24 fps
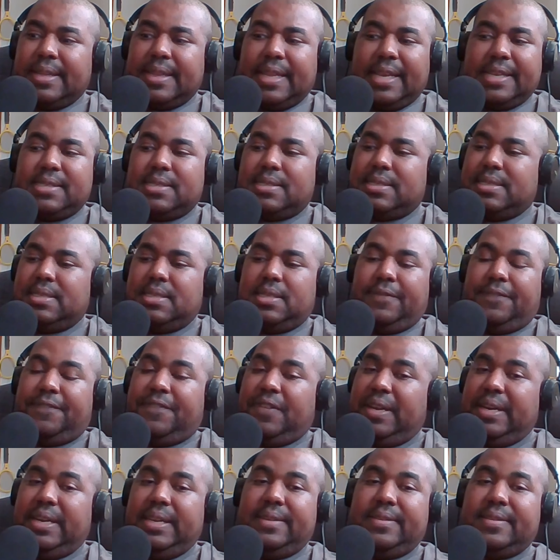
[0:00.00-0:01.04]
Like she's the
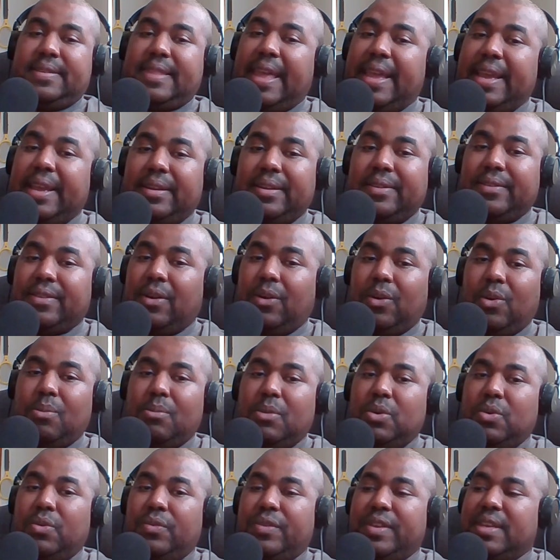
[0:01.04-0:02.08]
funniest thing in this whole
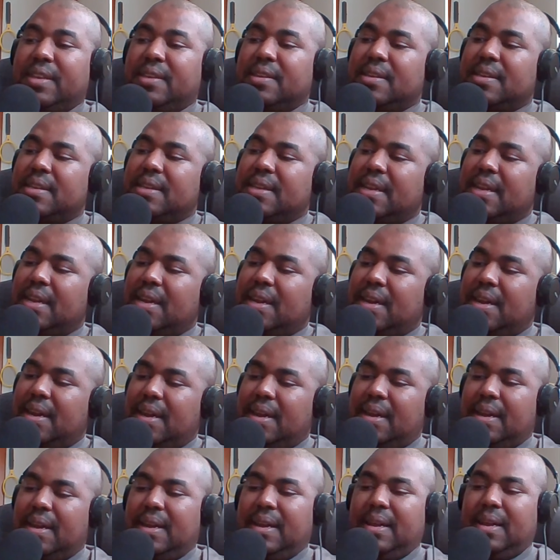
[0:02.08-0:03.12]
movie.
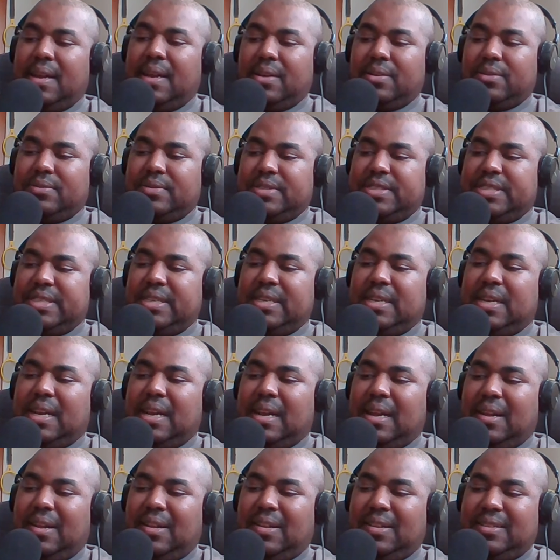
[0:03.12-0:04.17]
Uh, Regina
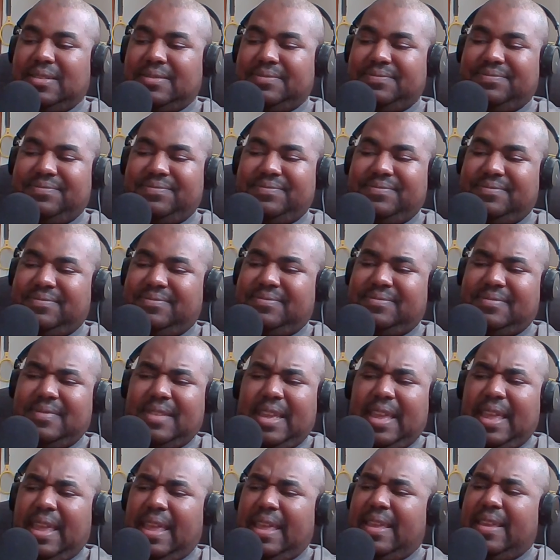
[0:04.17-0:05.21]
Hall
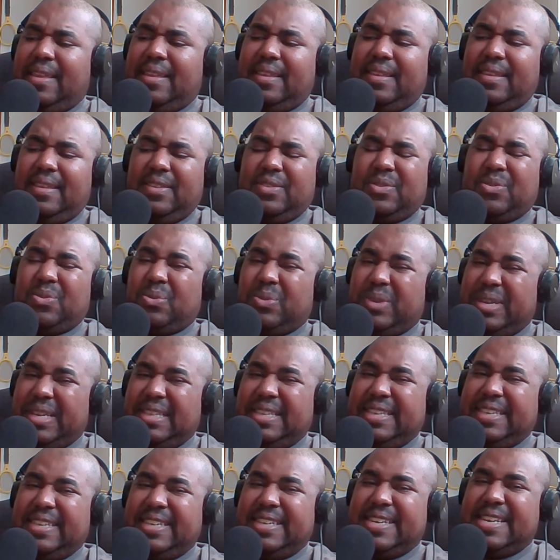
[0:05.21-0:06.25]
is
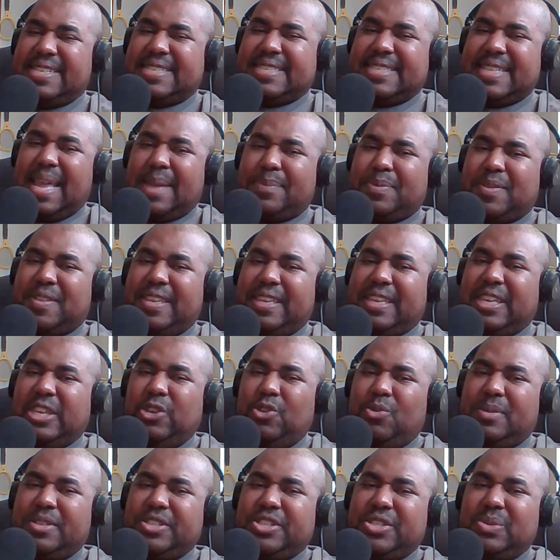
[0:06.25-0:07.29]
really good at slapstick
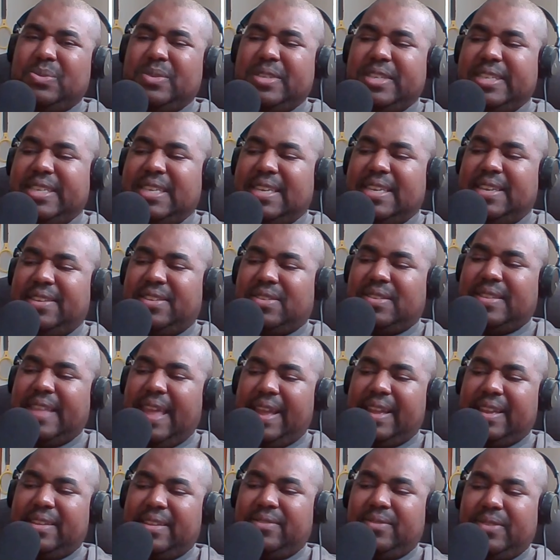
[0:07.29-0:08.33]
humor. She really is
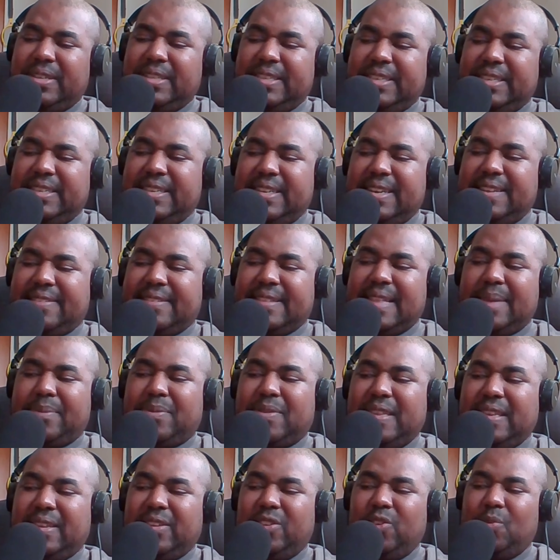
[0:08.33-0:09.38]
that really good at
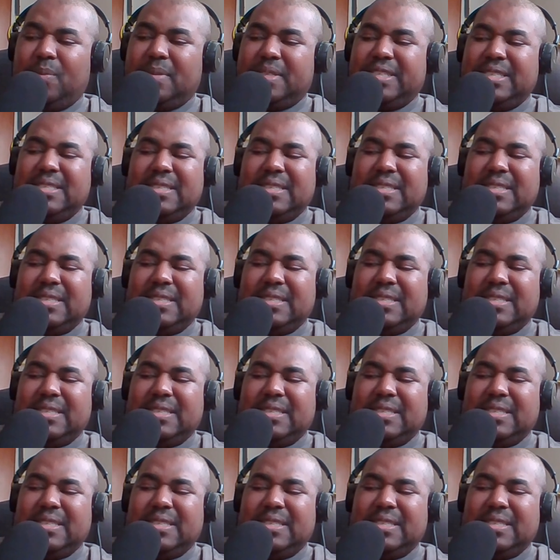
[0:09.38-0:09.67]
slapstick humor.